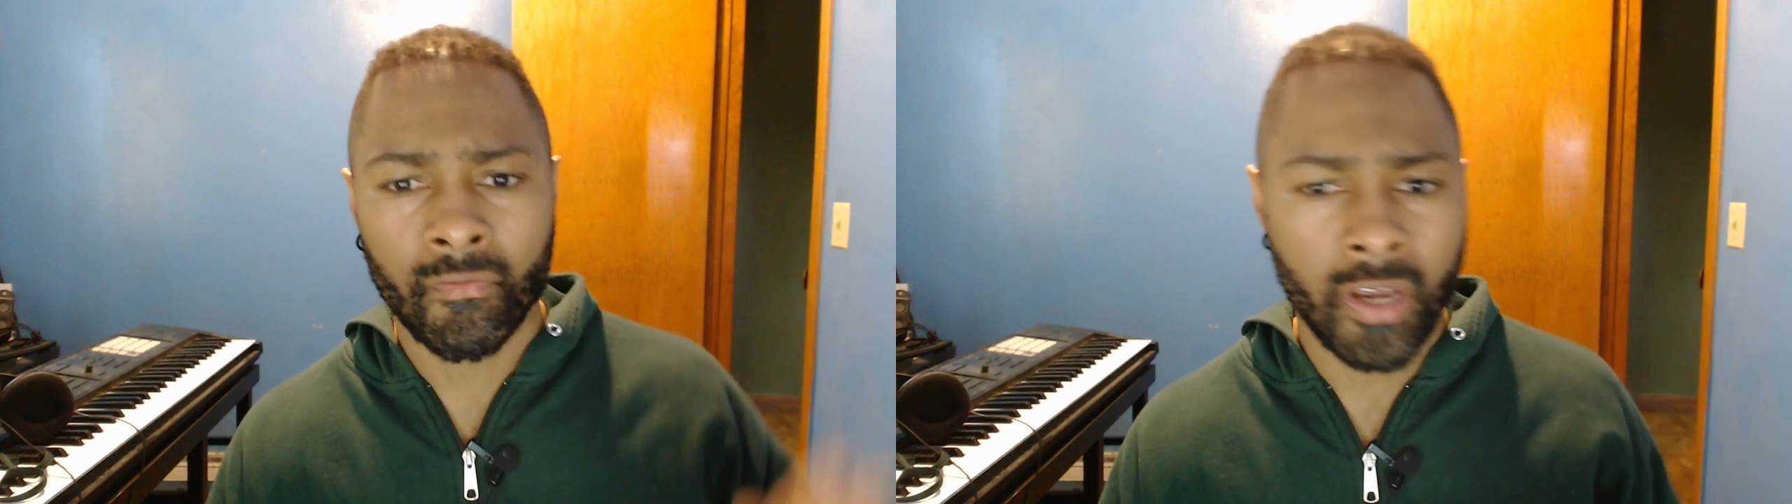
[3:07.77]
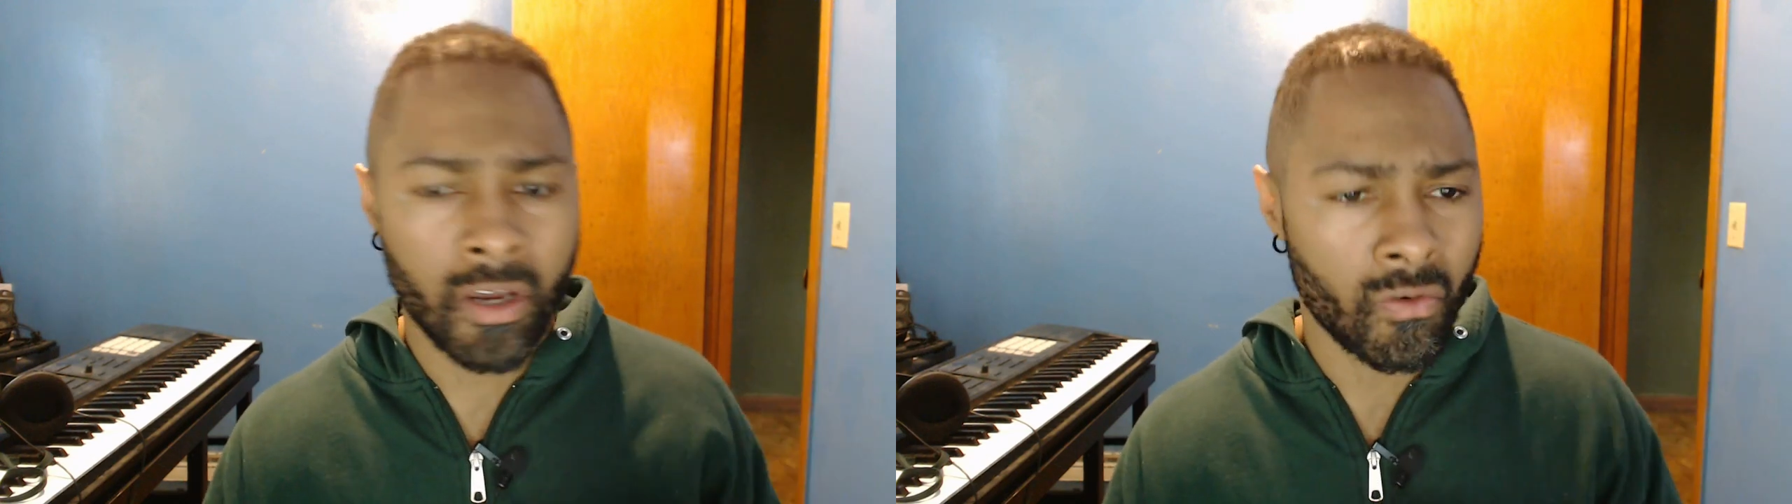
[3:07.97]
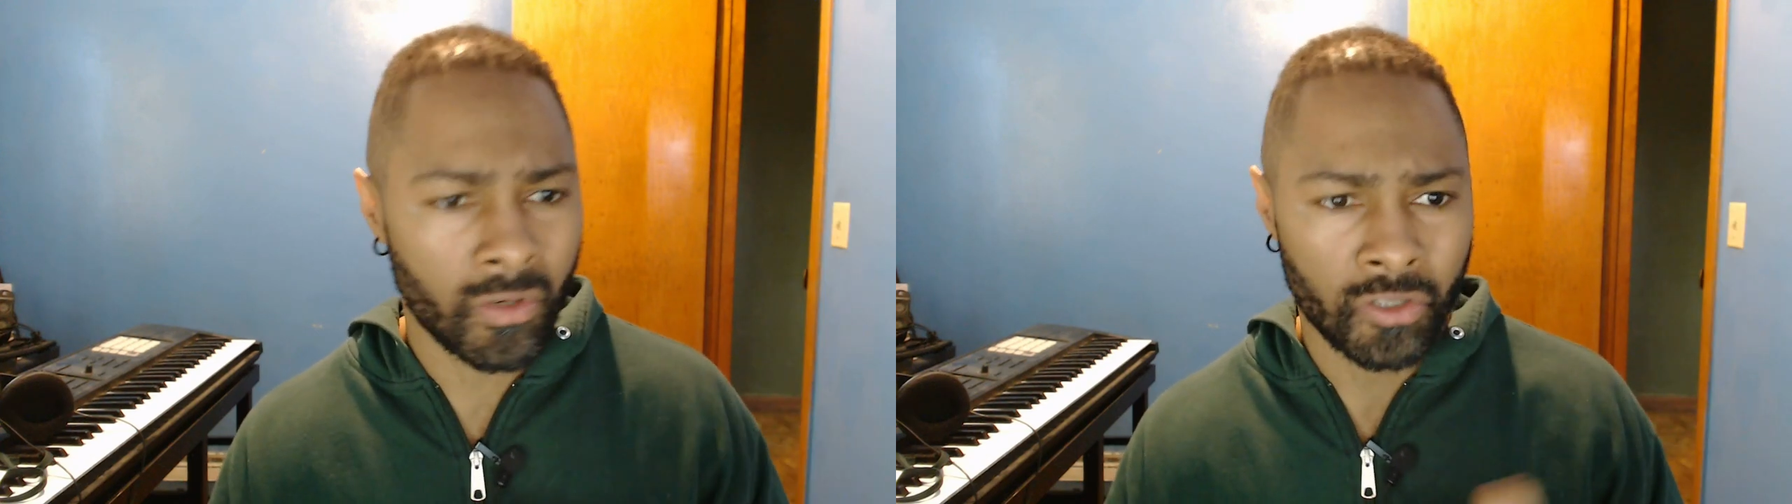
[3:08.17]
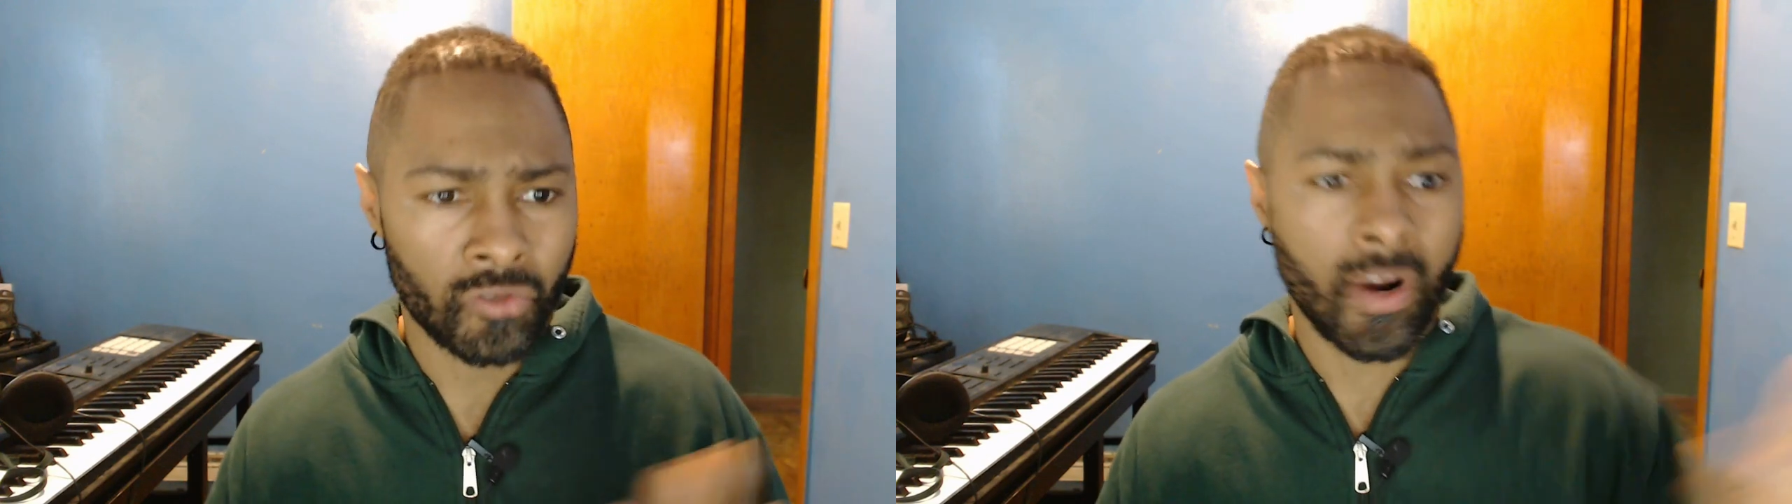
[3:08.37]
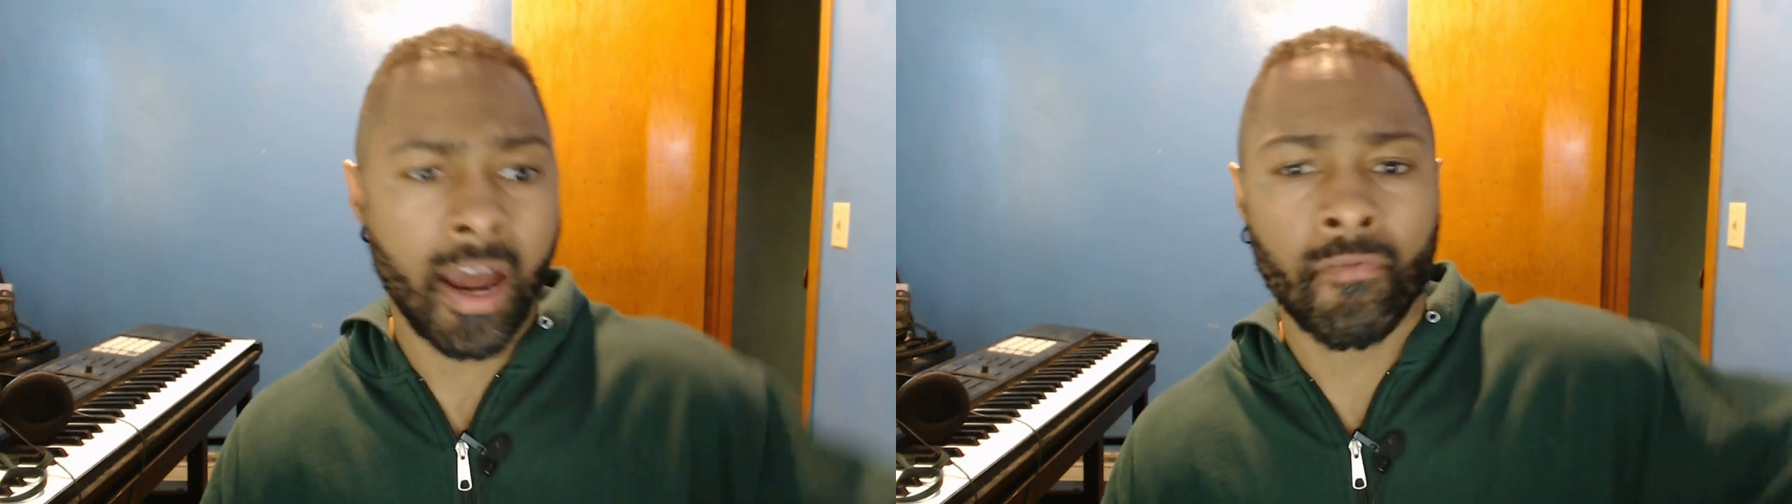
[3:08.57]
vehicle and just
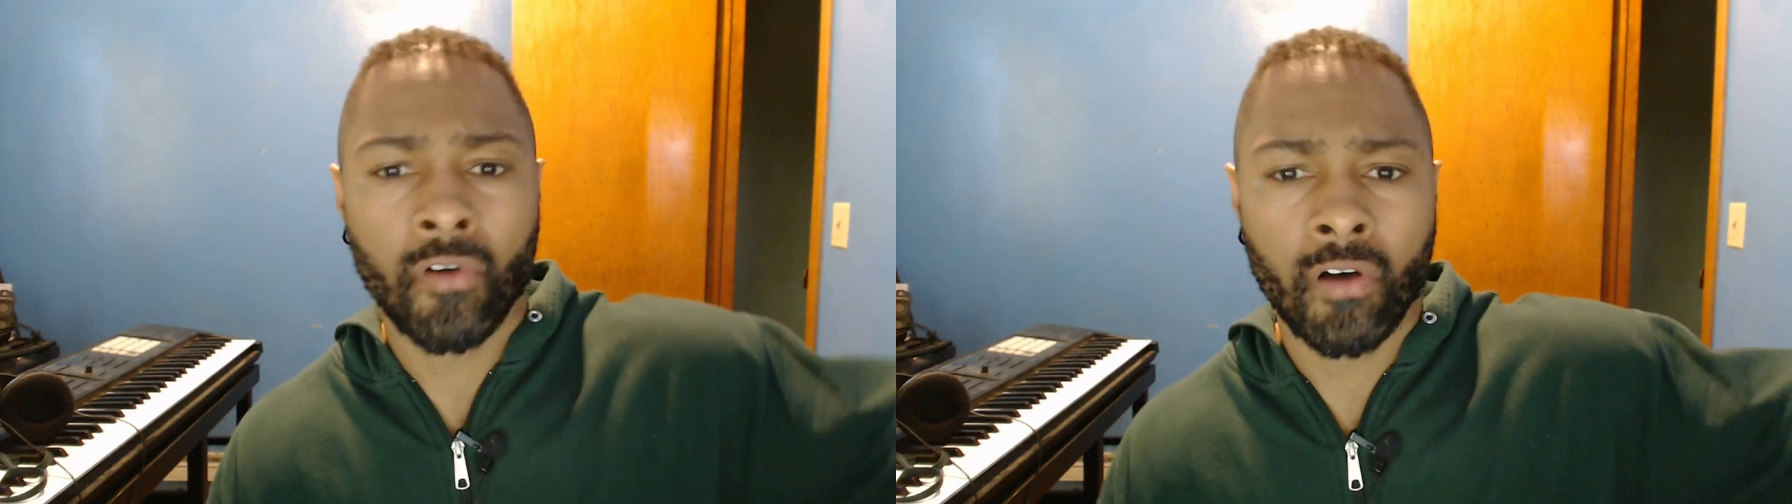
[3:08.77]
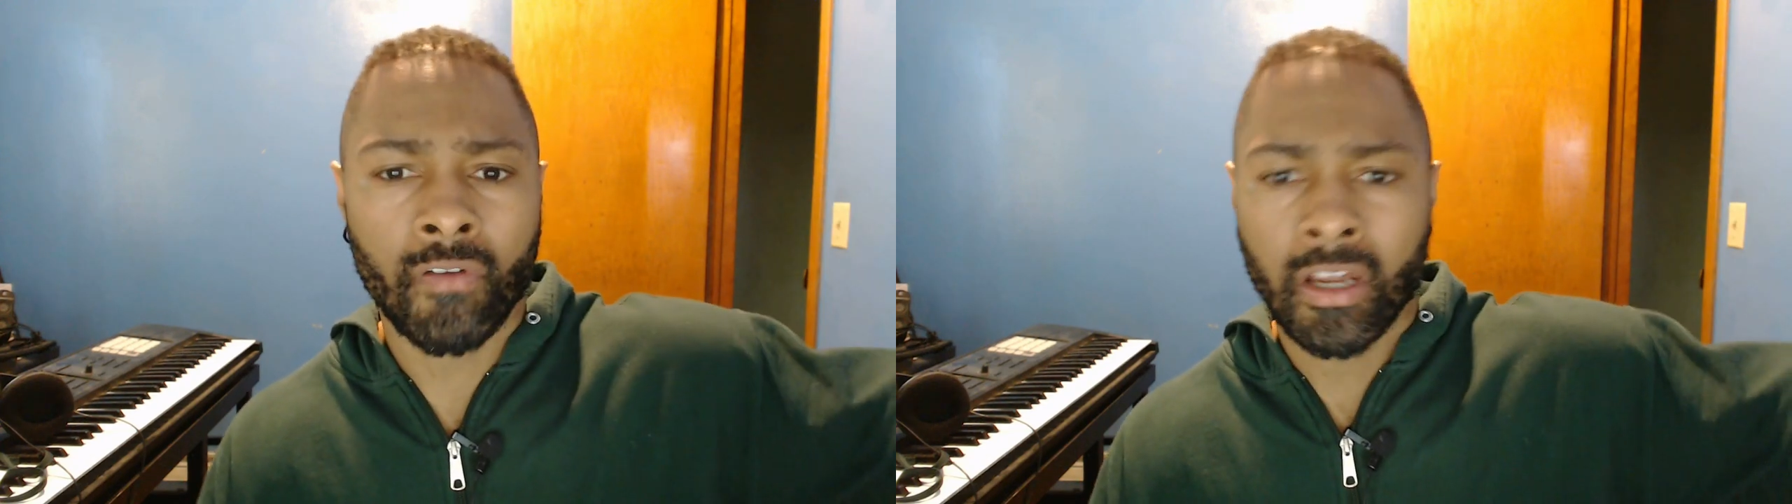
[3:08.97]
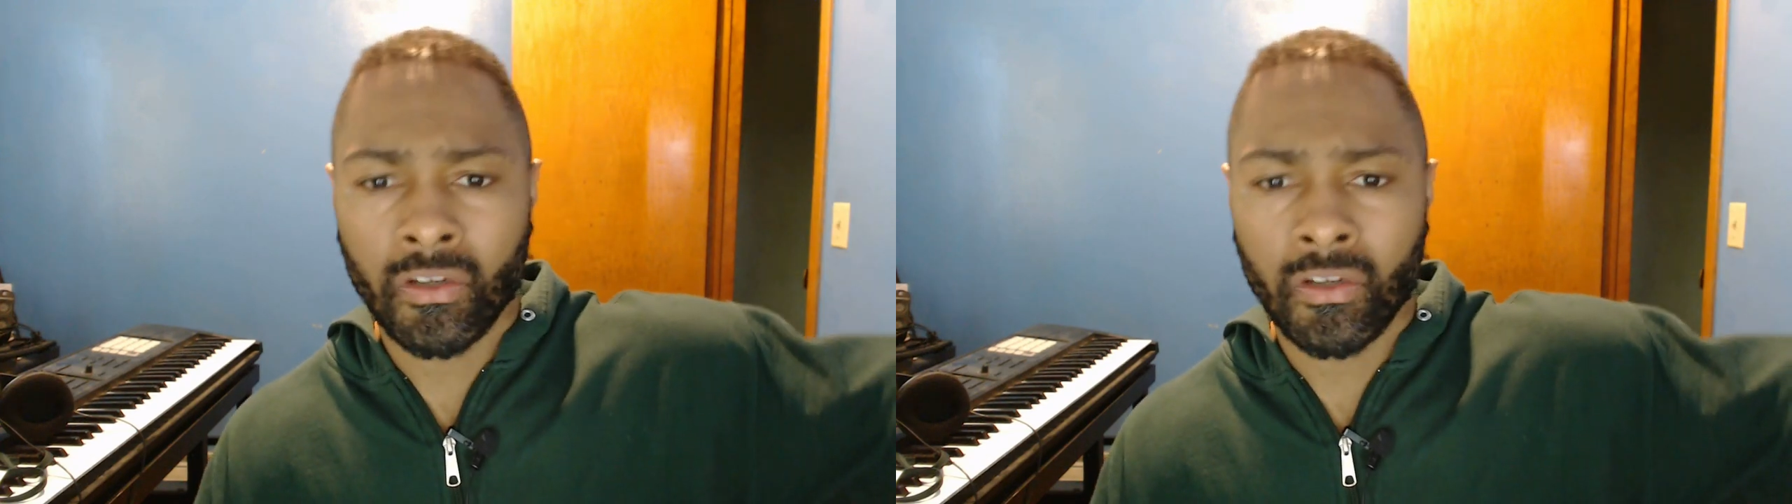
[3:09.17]
drive off